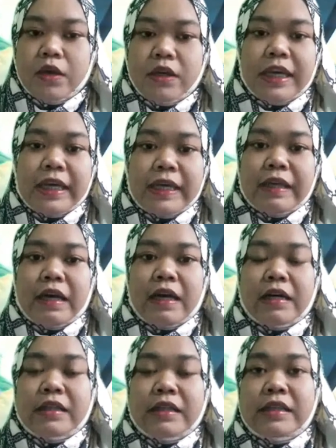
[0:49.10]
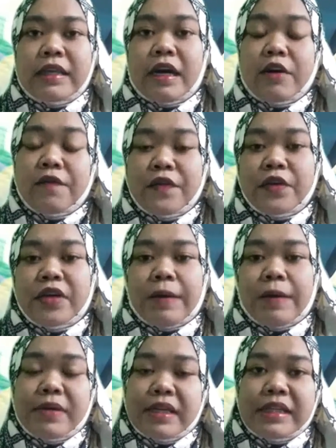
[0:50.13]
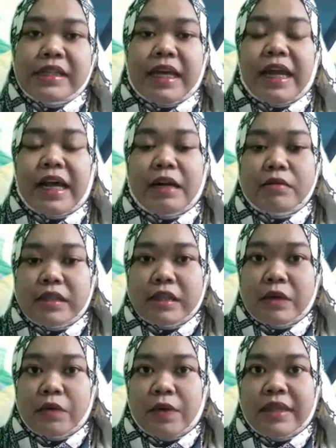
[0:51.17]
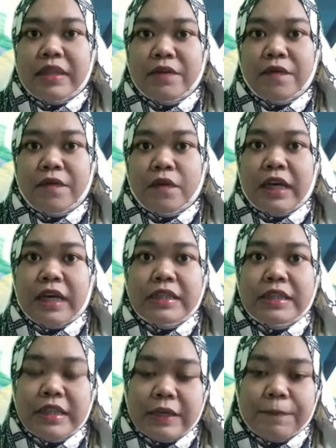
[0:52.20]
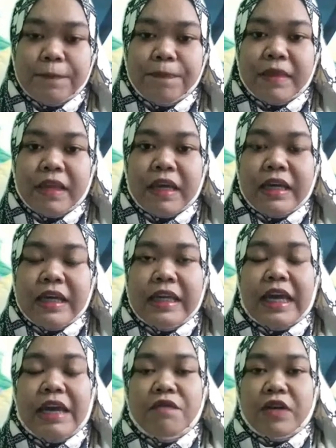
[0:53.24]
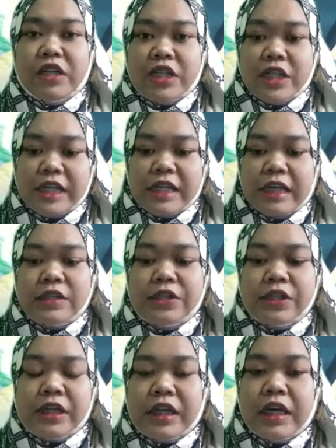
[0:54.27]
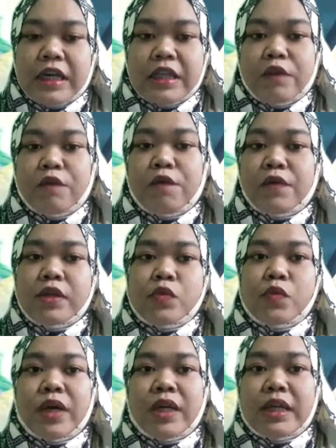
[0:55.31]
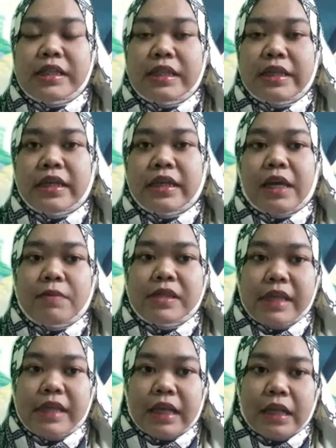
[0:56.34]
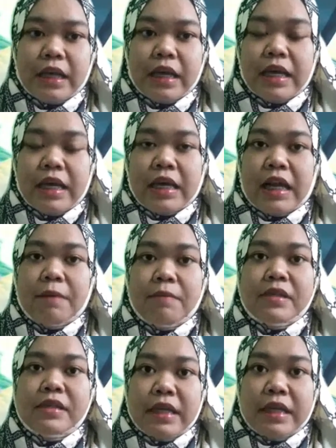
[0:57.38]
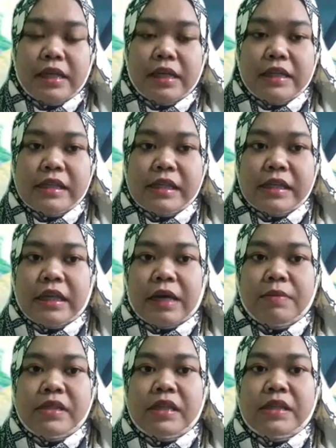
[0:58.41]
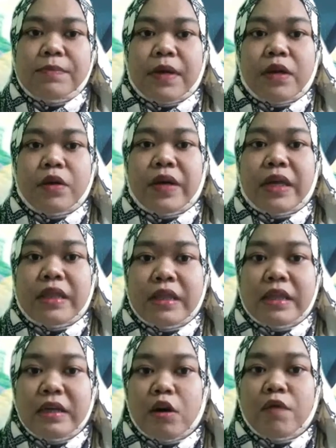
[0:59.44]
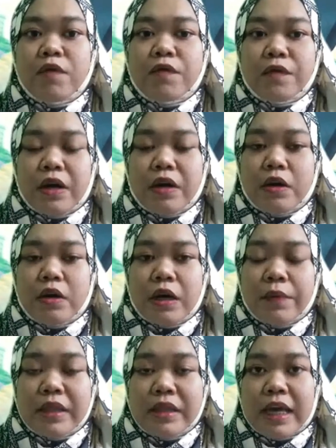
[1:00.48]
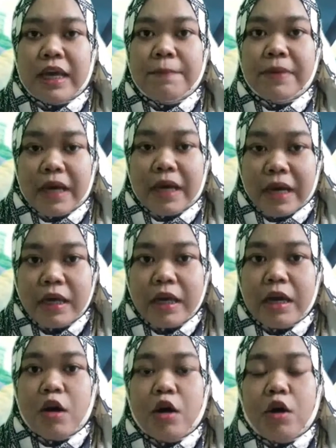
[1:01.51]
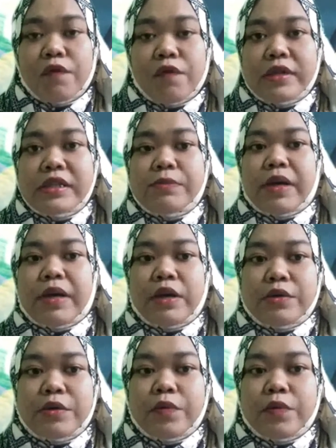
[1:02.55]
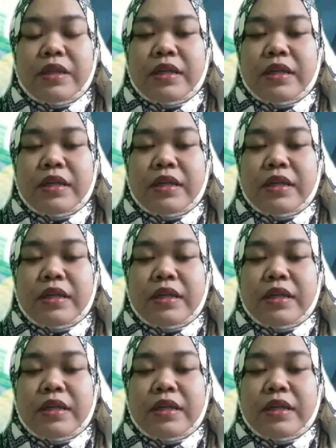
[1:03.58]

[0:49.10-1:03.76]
Okay, there are a few companies that helps the weather forecasting in aviation industry. The first one is the climate cell. Climate cell is a climate cell's micro weather of our weather API offers micro weather